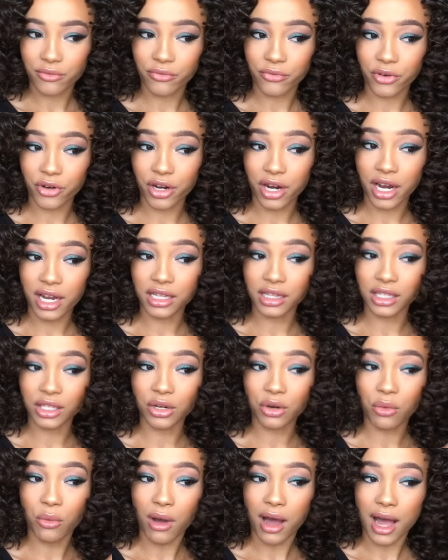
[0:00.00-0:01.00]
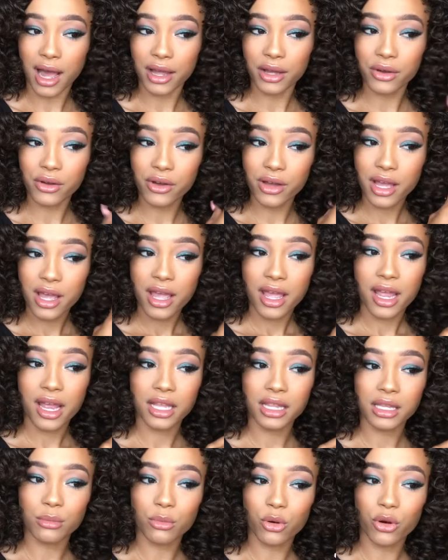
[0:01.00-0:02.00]
for a little while,
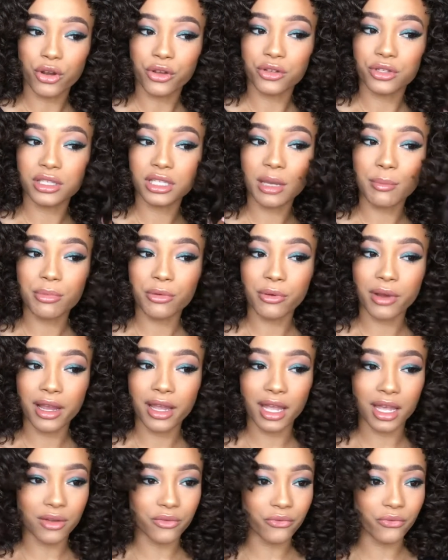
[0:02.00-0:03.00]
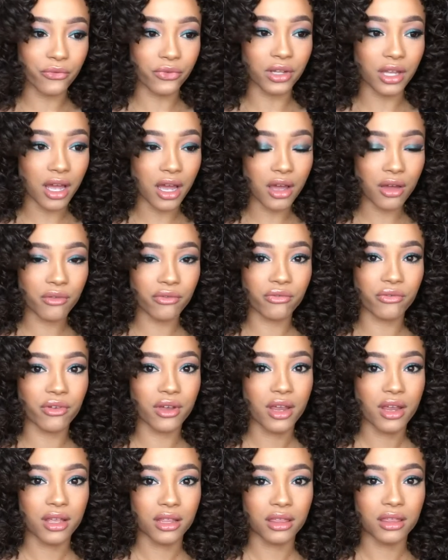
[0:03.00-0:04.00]
and the more you separate and fluff,
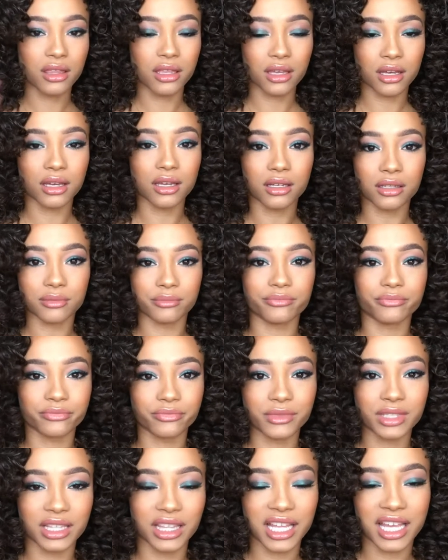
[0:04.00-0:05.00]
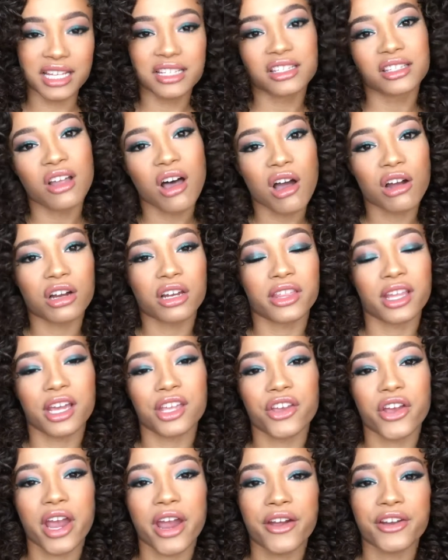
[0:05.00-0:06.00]
the less longer that
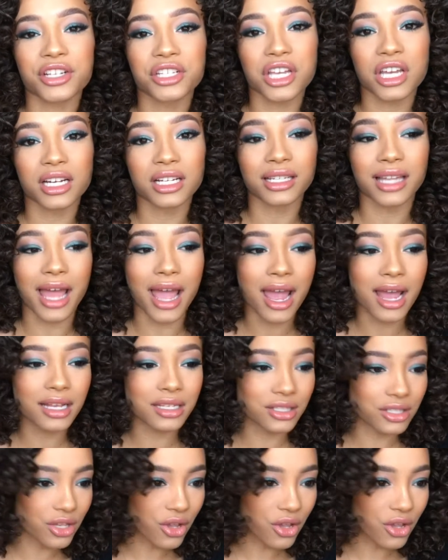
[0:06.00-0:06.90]
your hair is gonna last.